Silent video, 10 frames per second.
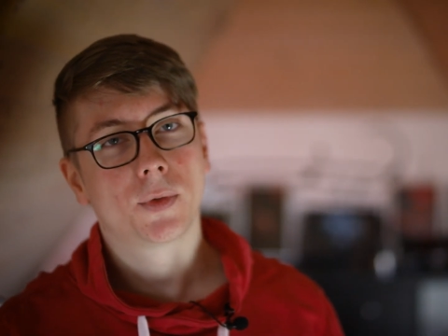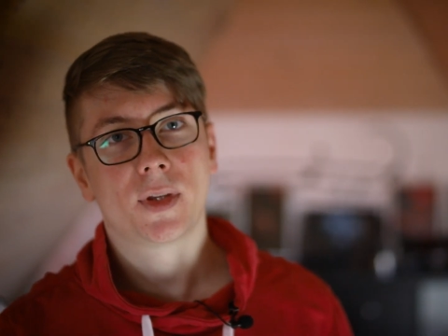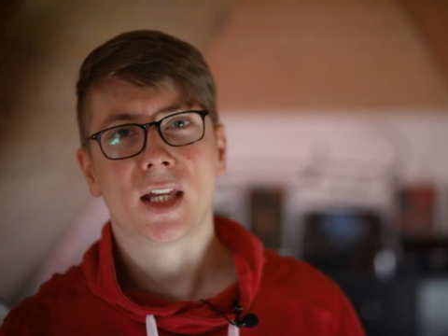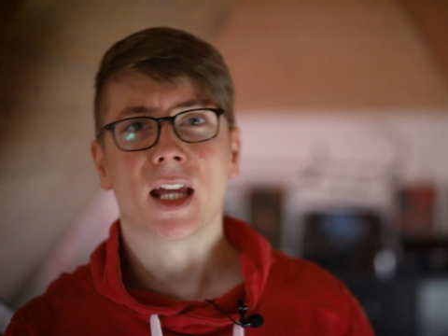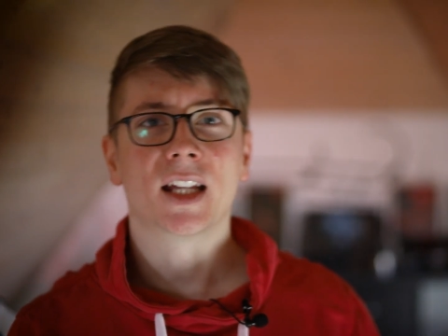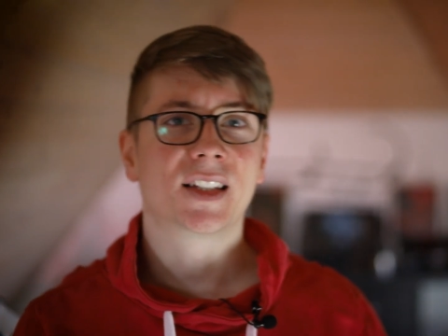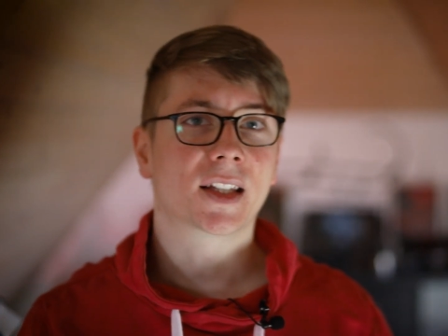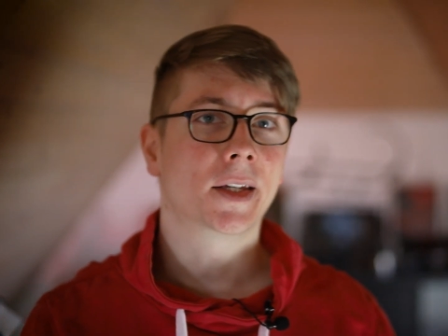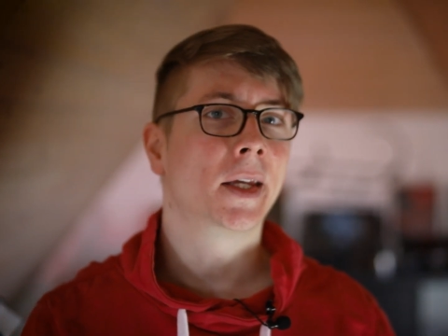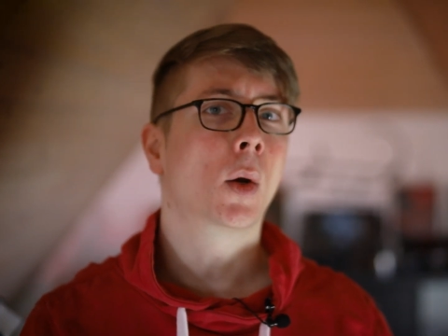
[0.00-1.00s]
with the ASI
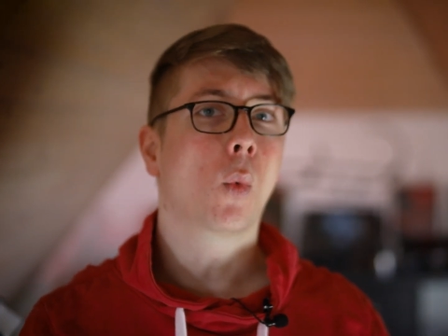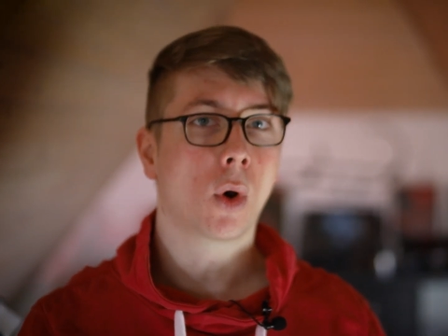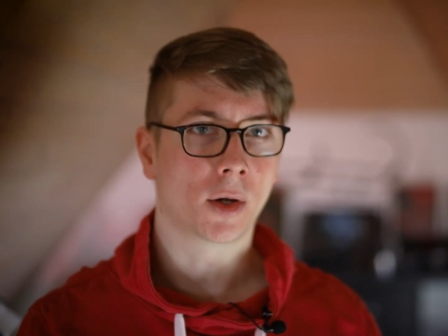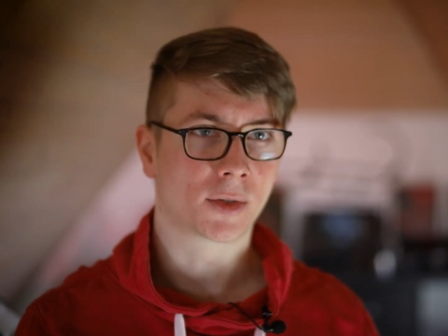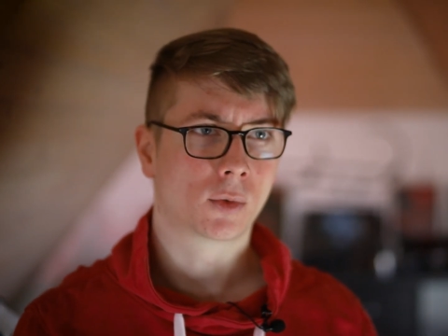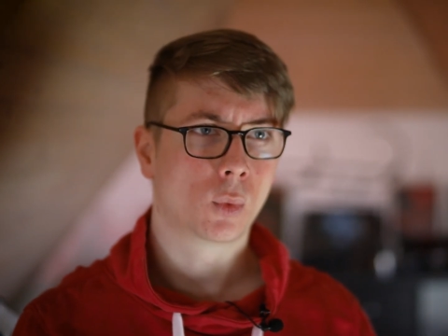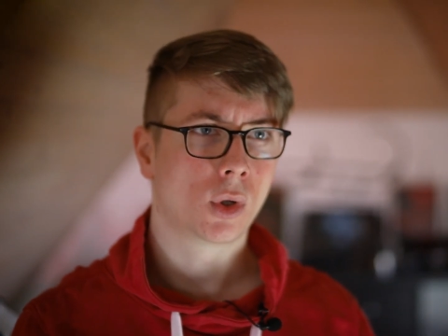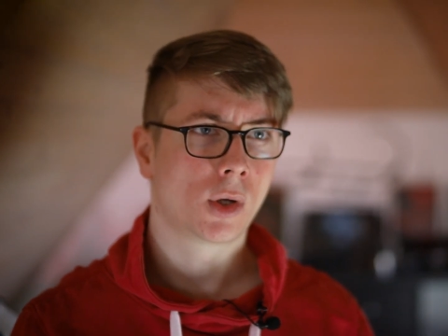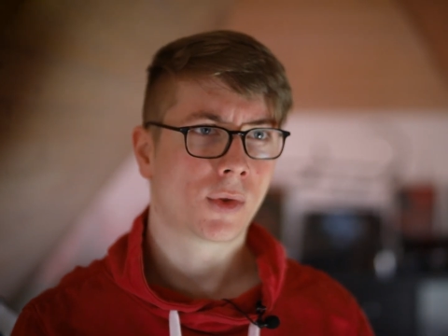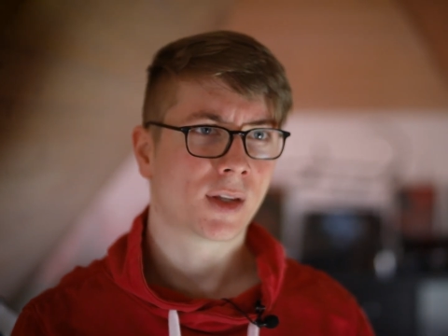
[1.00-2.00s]
Air worked,
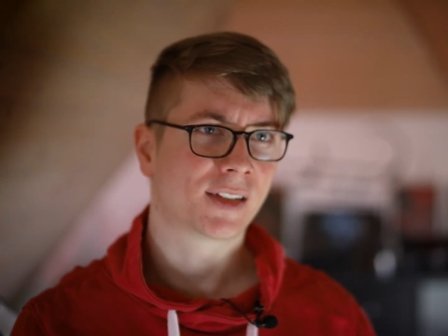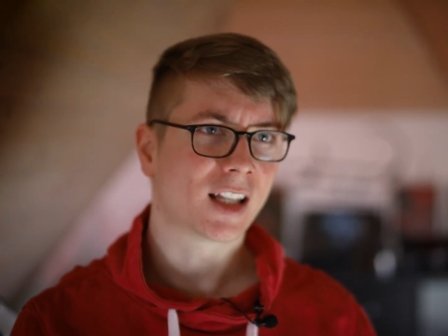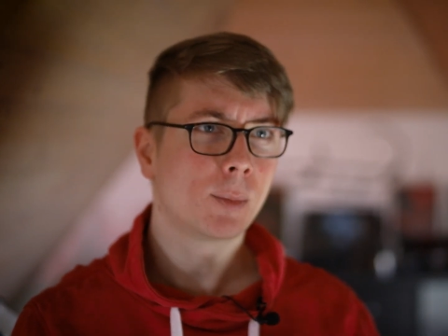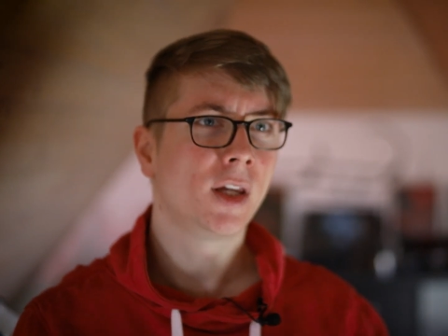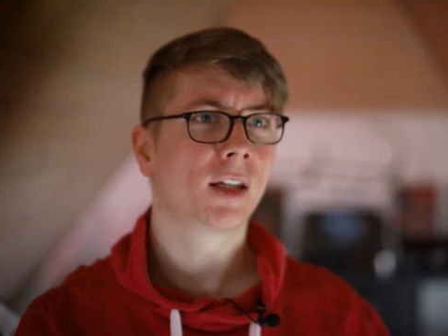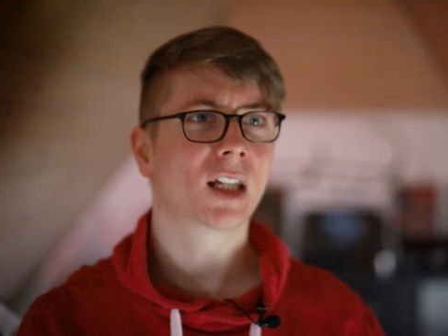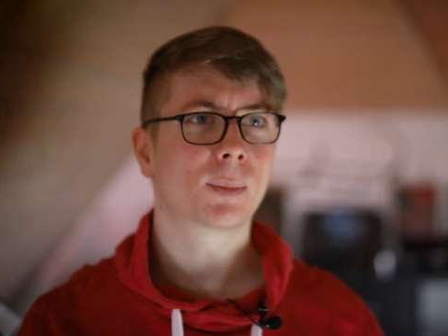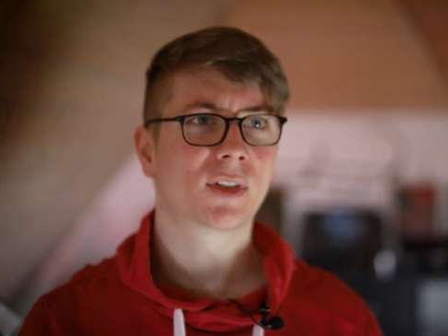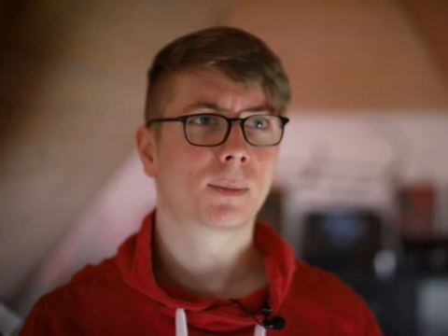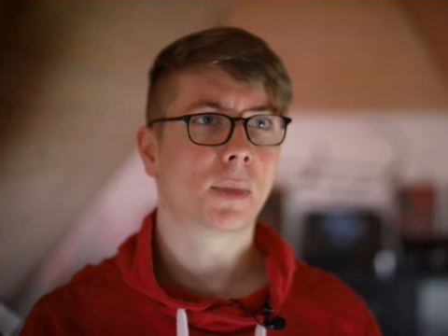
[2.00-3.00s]
with some hiccups,